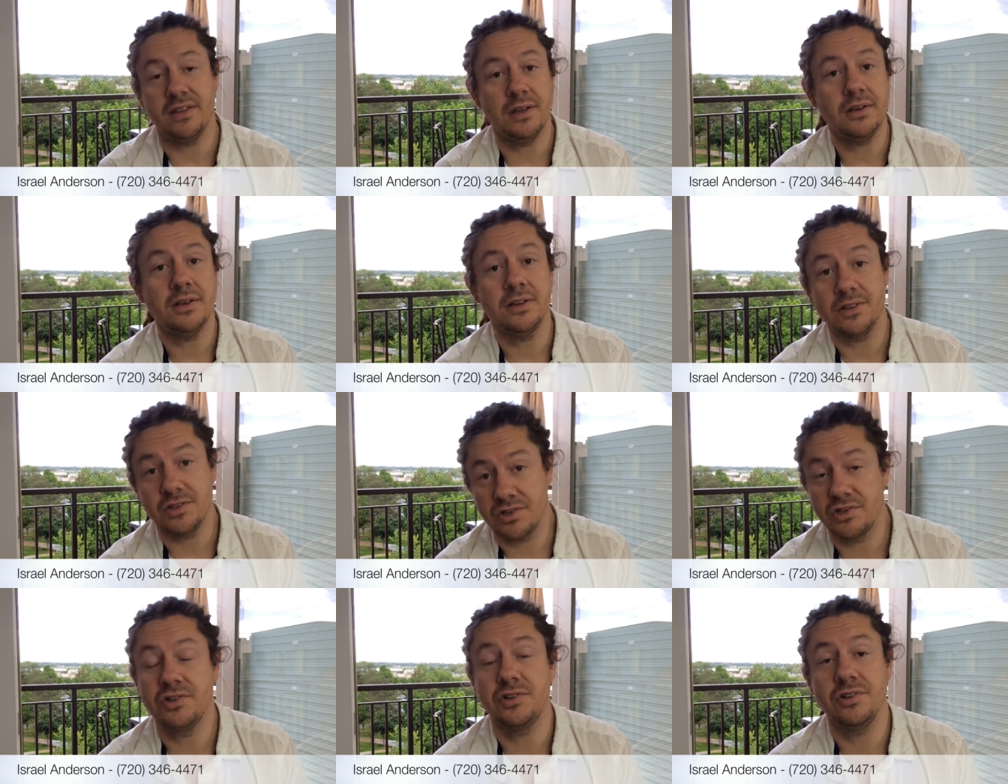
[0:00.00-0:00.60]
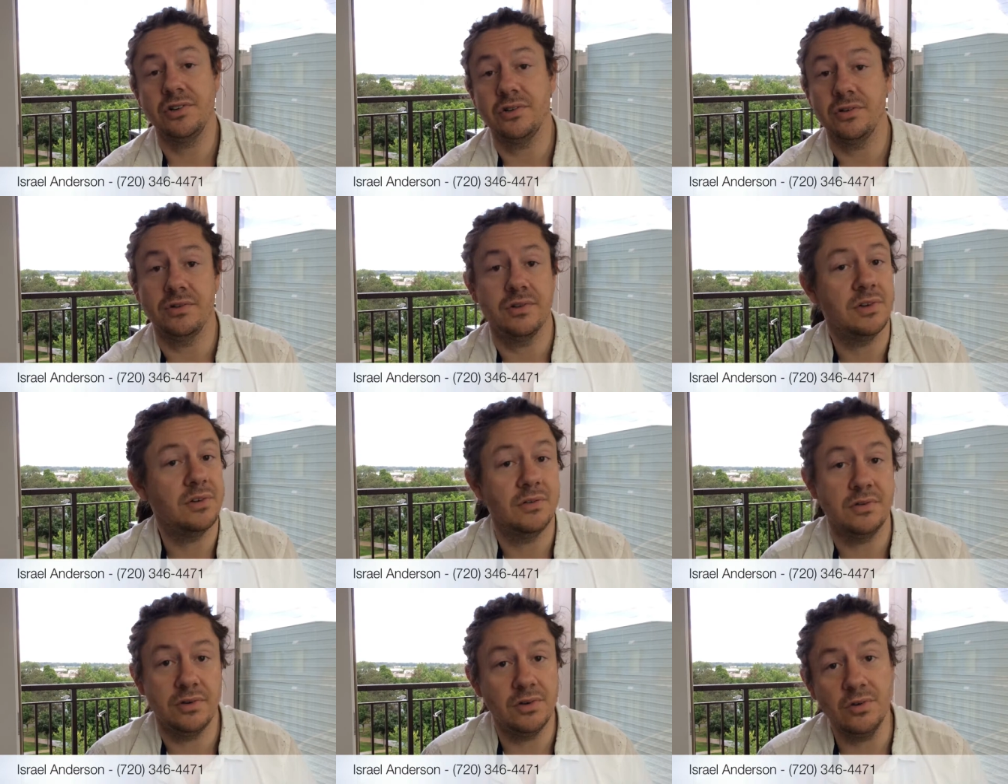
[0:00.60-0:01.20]
then it's true.
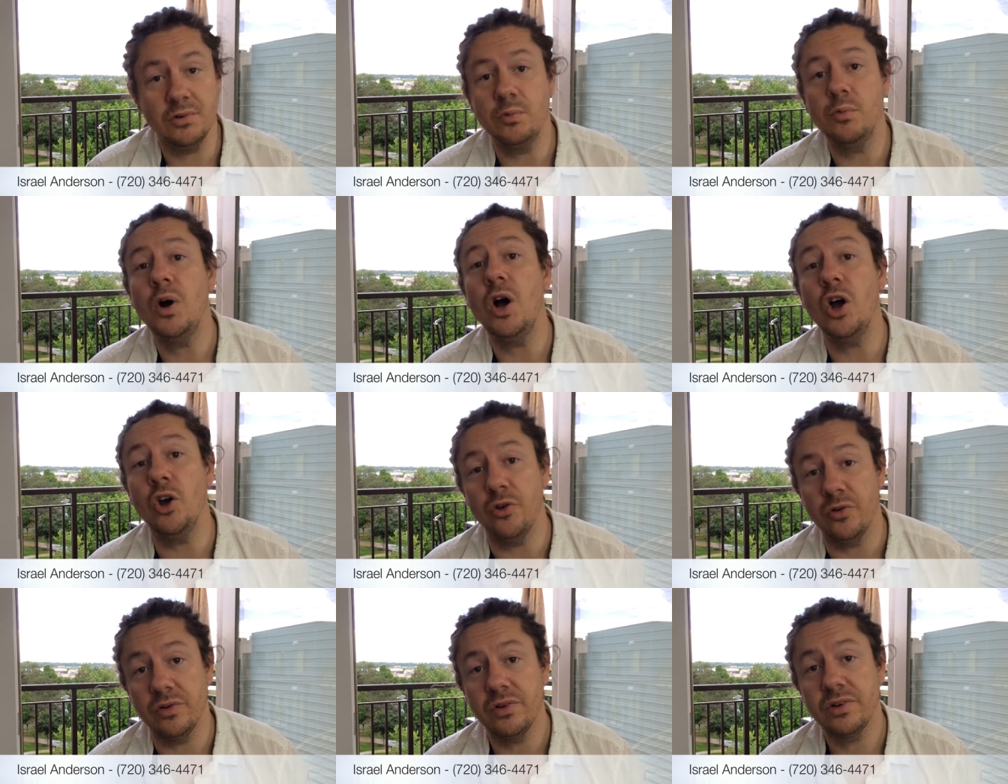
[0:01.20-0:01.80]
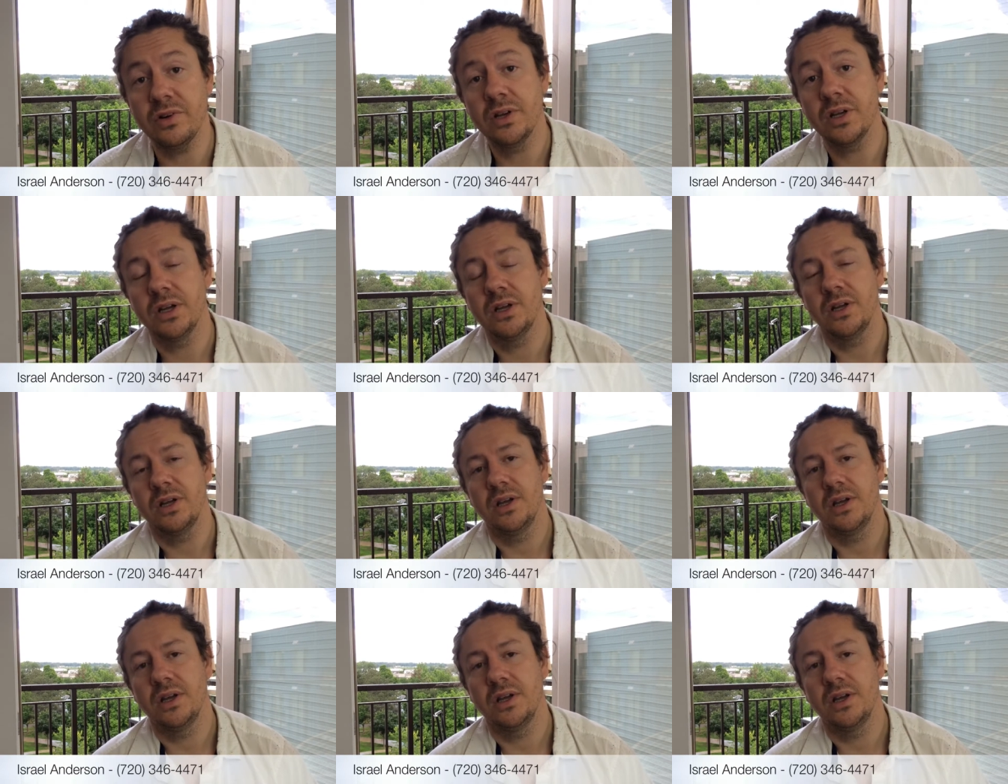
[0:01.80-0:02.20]
You you won't.